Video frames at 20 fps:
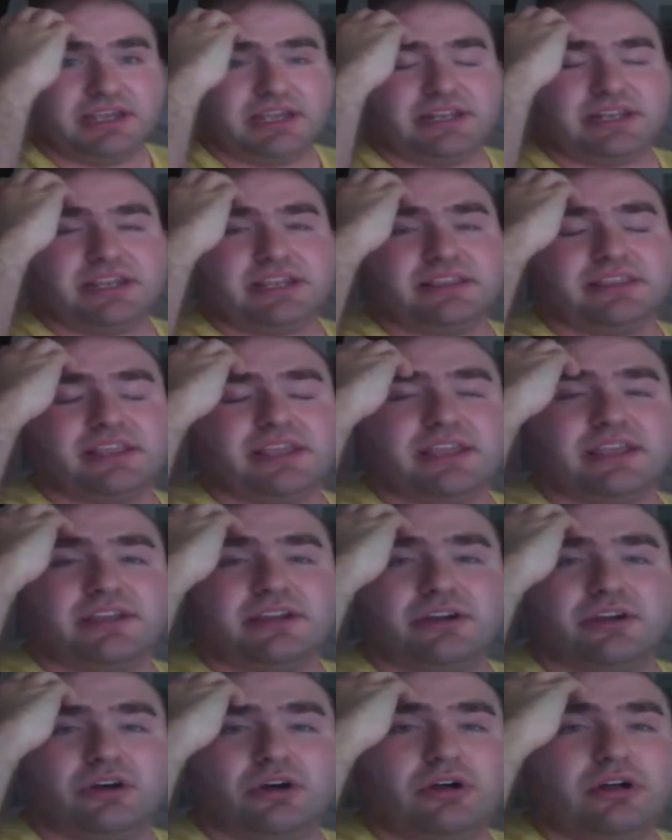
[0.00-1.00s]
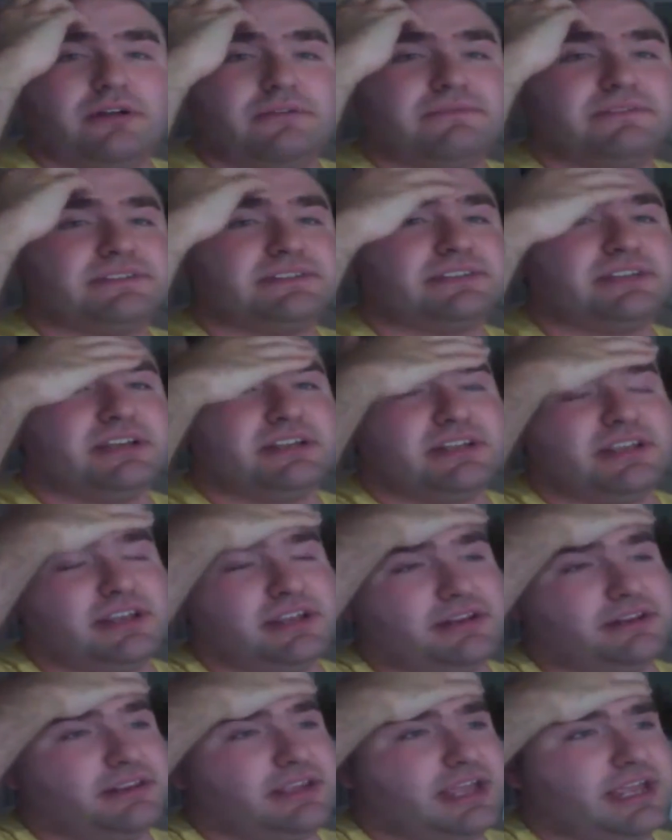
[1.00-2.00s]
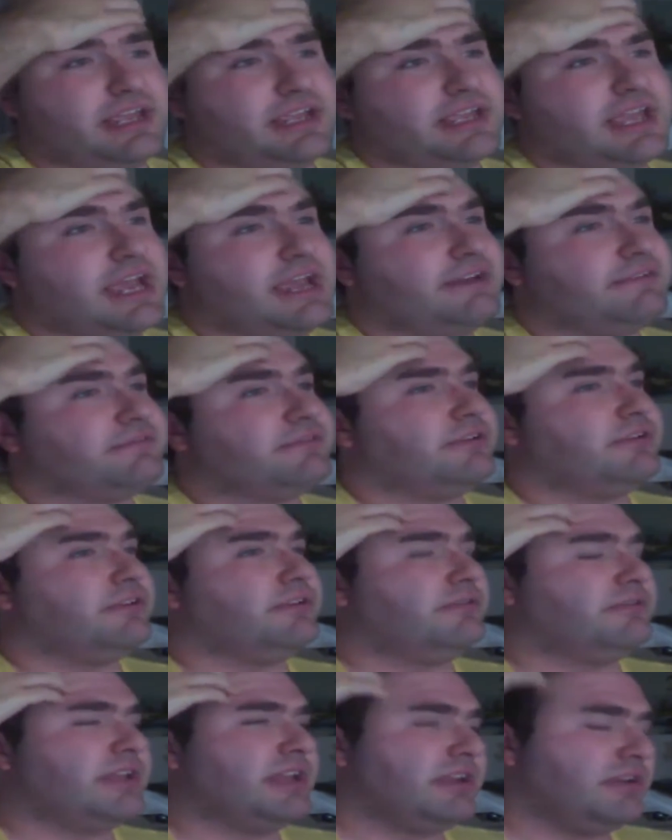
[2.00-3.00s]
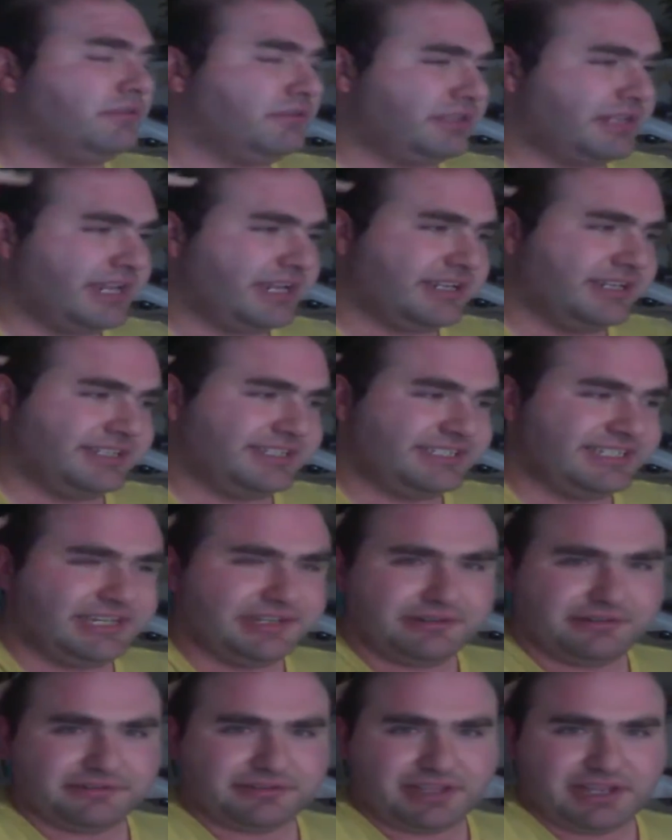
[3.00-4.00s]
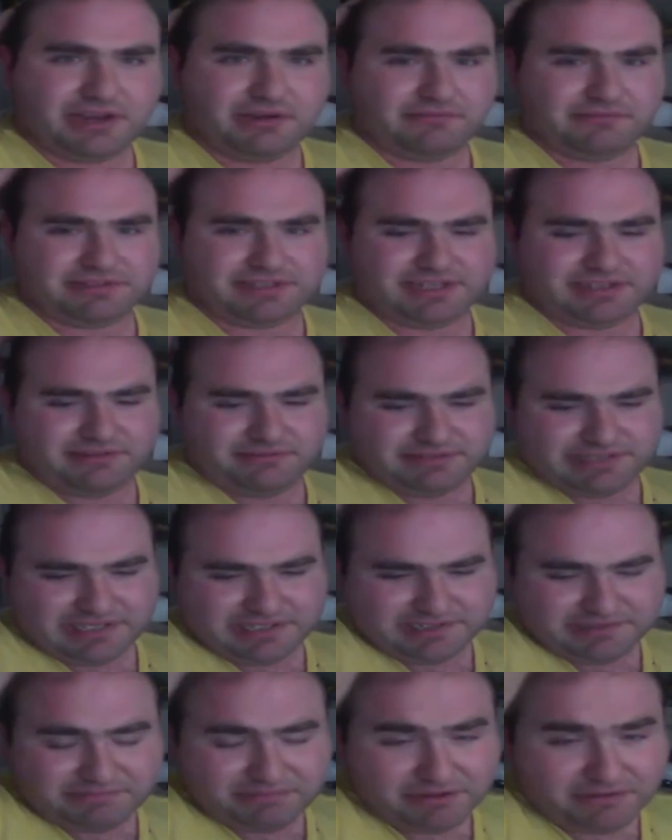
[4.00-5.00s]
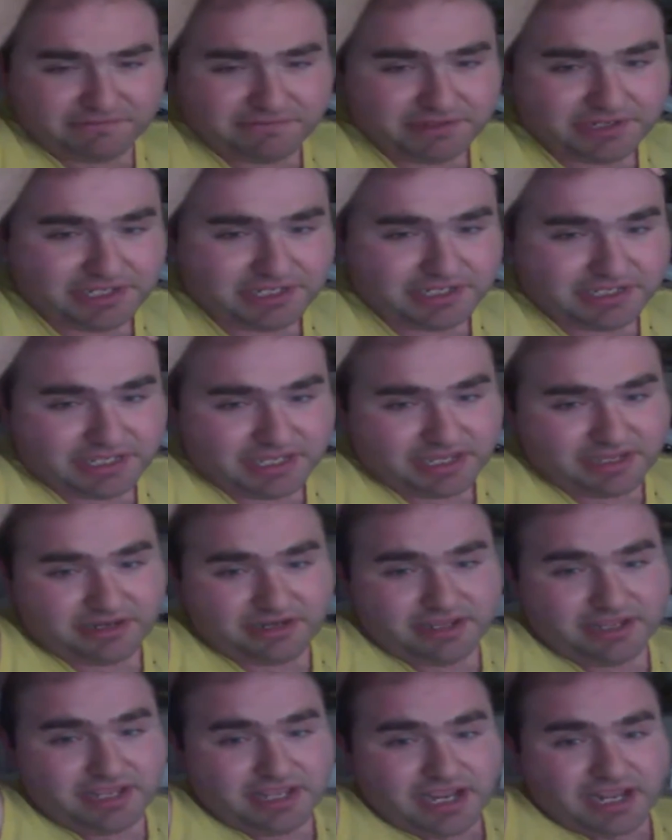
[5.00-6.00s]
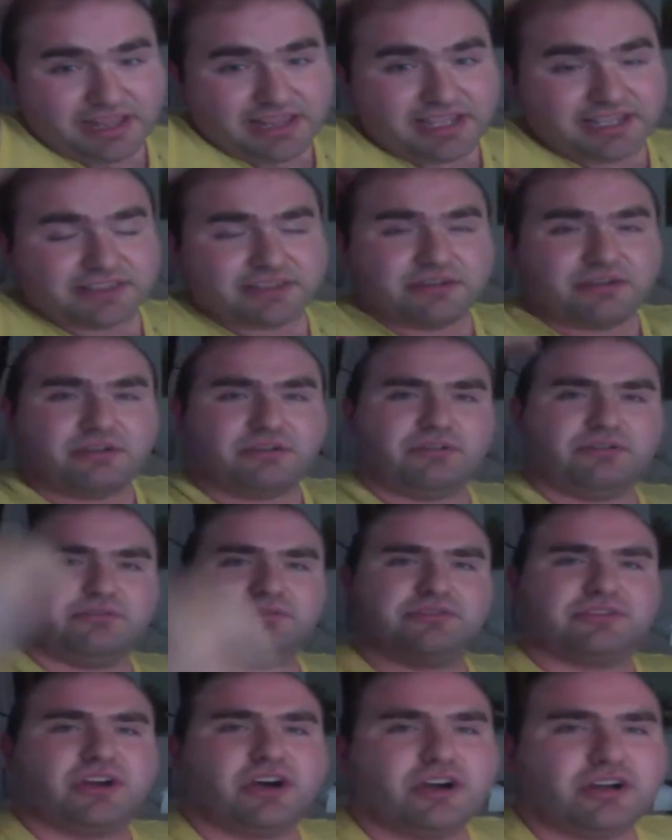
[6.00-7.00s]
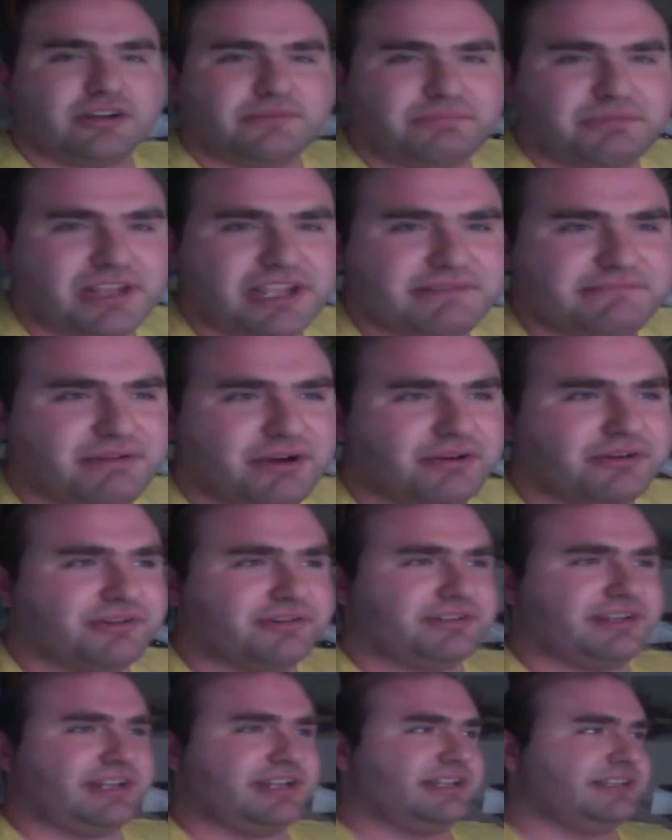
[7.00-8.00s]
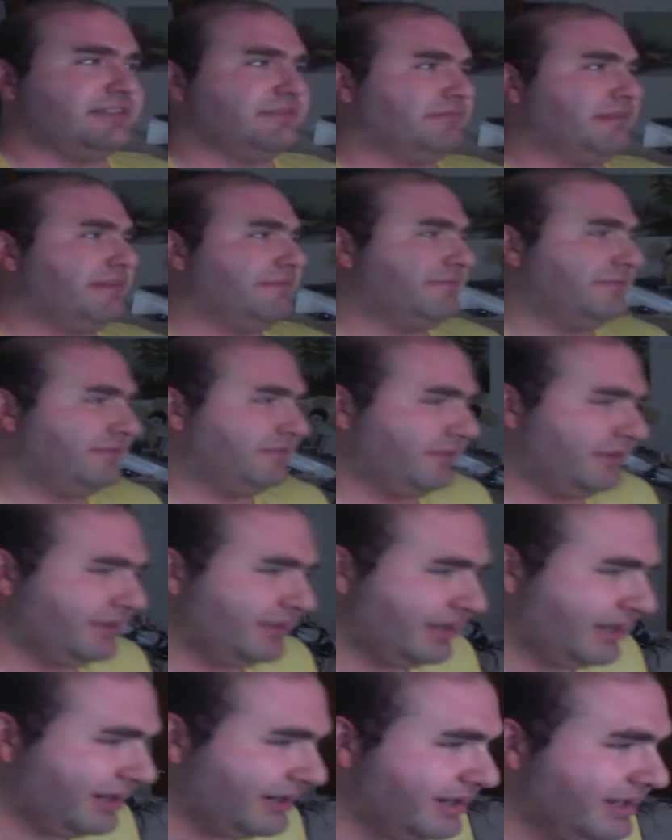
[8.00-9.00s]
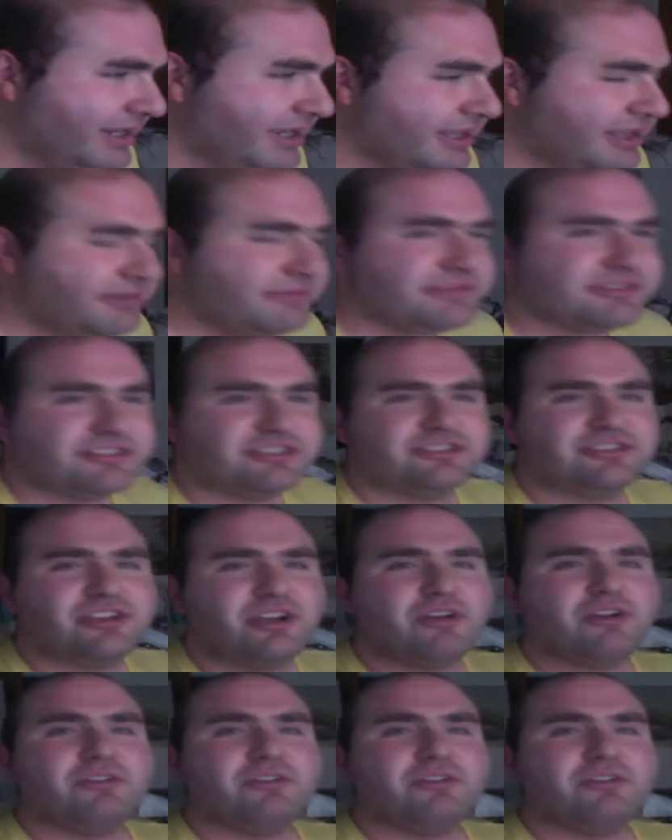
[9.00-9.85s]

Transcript: And then, like, all of a sudden, like, after they go to that casino thing, which I thought was actually pretty funny again, I like the whole dog playing poker thing. That's a reference right there. There was